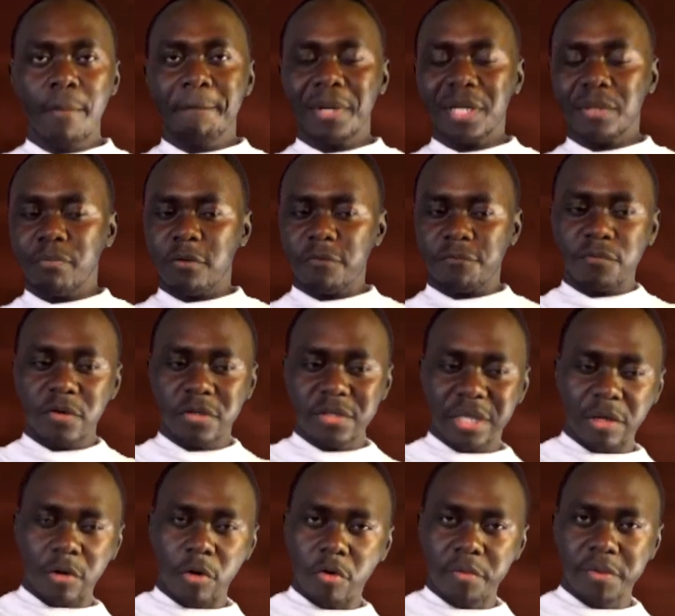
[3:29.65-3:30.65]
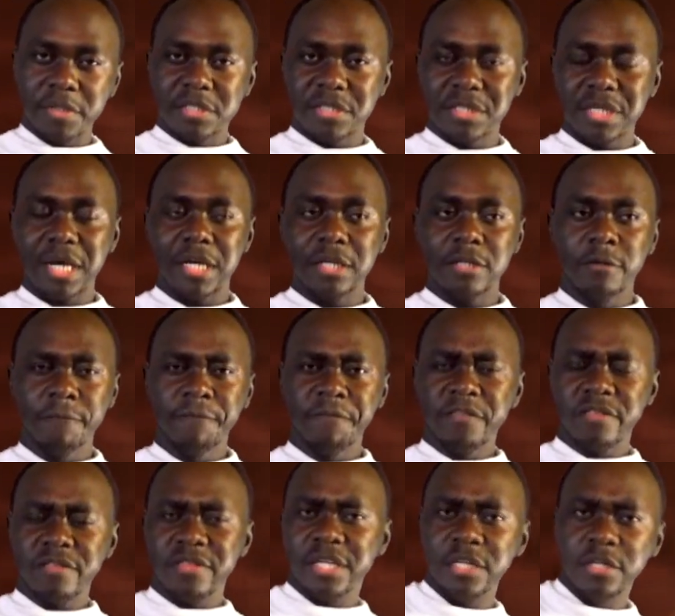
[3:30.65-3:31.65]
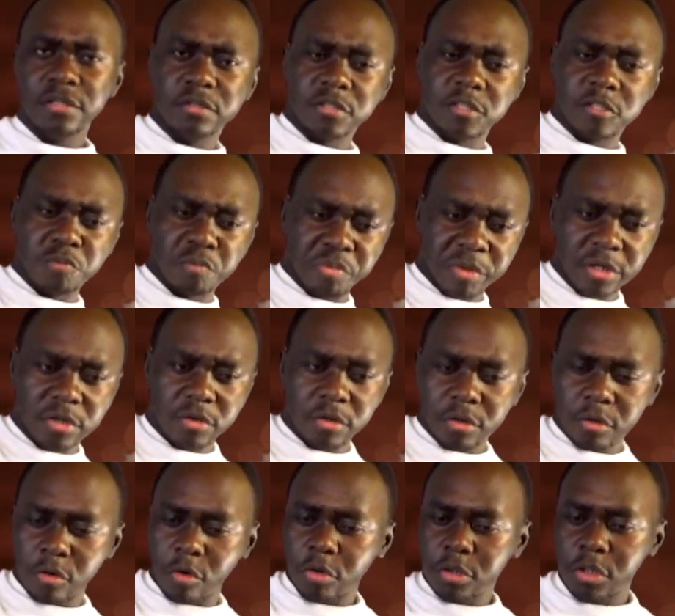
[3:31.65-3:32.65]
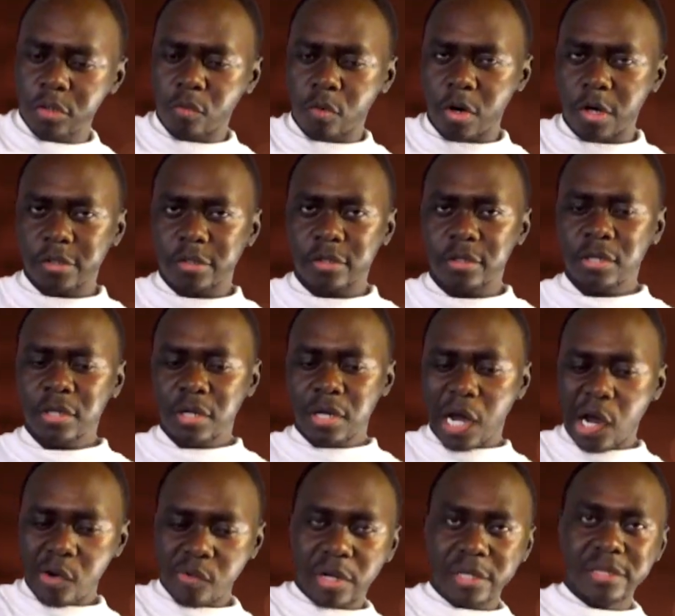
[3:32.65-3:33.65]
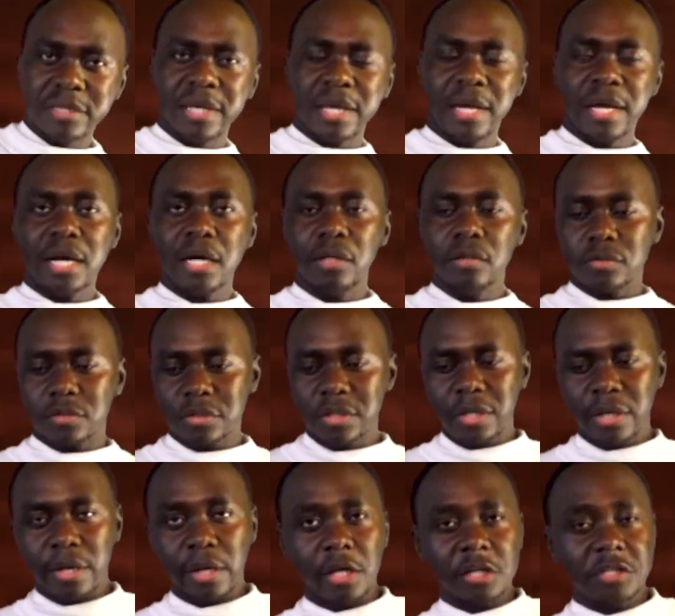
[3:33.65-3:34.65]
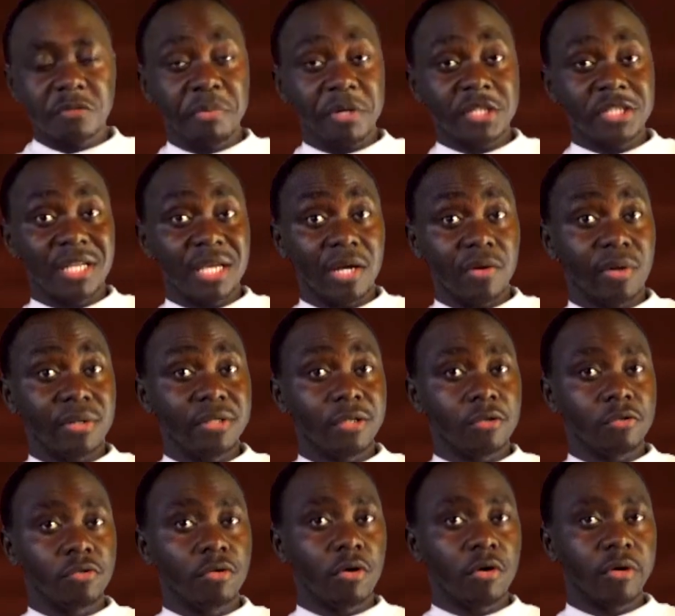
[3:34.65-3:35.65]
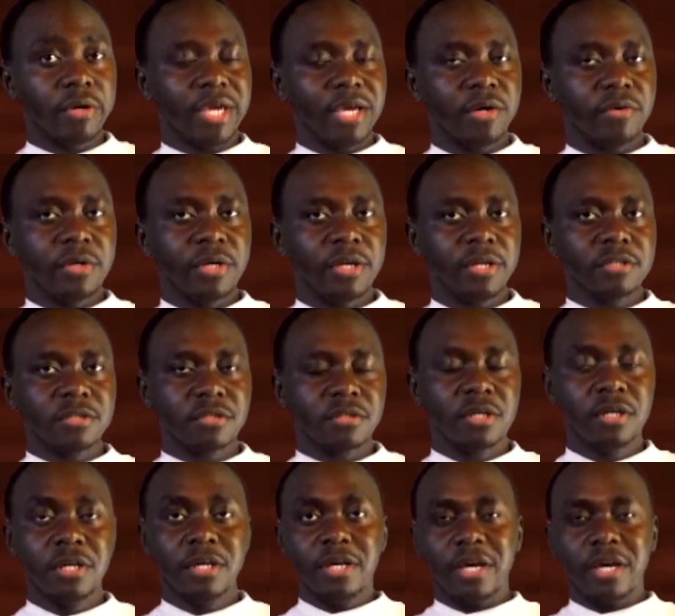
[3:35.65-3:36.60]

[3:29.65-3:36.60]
But before they go inside, they need to sprinkle holy water around their house and especially around the door areas.